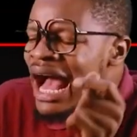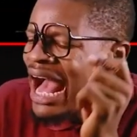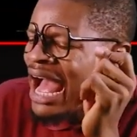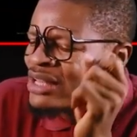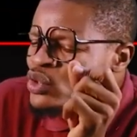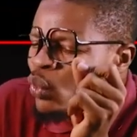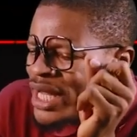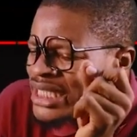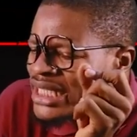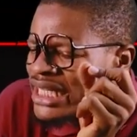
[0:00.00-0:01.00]
at
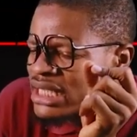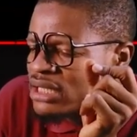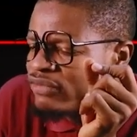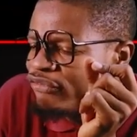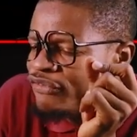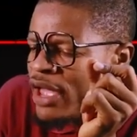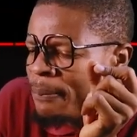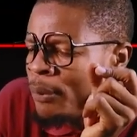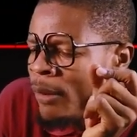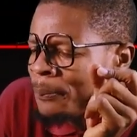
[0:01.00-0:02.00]
which its
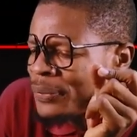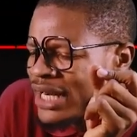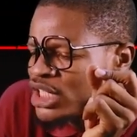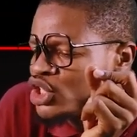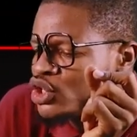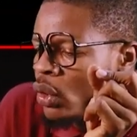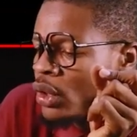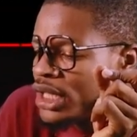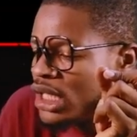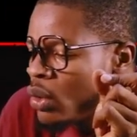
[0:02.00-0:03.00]
vapor pressure
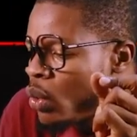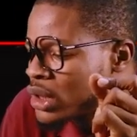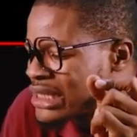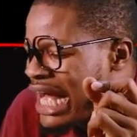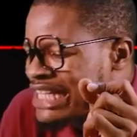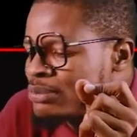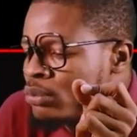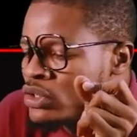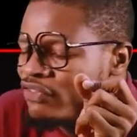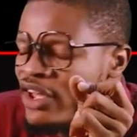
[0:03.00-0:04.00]
equals
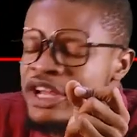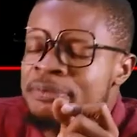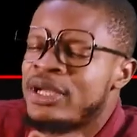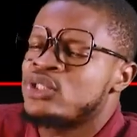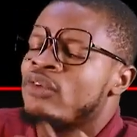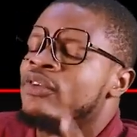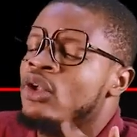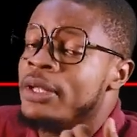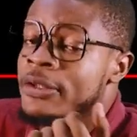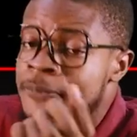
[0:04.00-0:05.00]
atmospheric pressure.
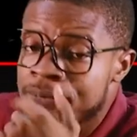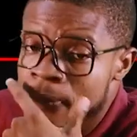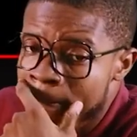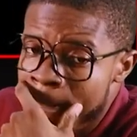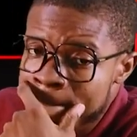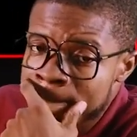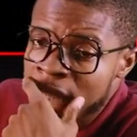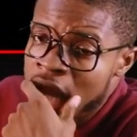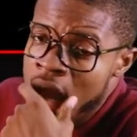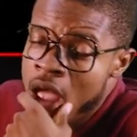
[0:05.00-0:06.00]
Follow me.
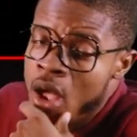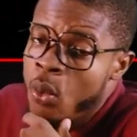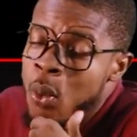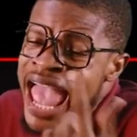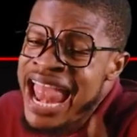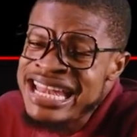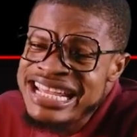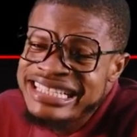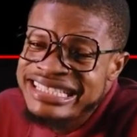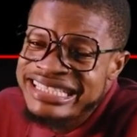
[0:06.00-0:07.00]
When
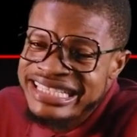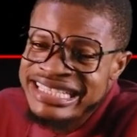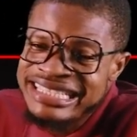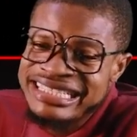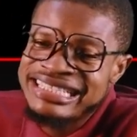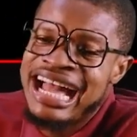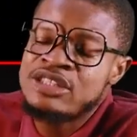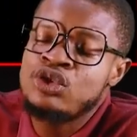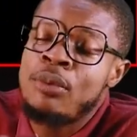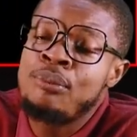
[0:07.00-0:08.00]
is it
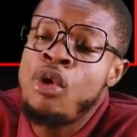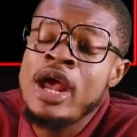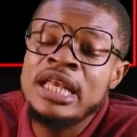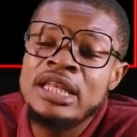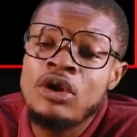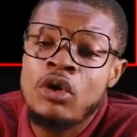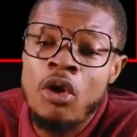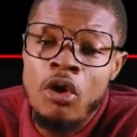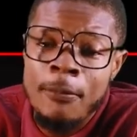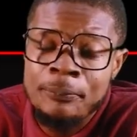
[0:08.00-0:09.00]
that your boiling occur?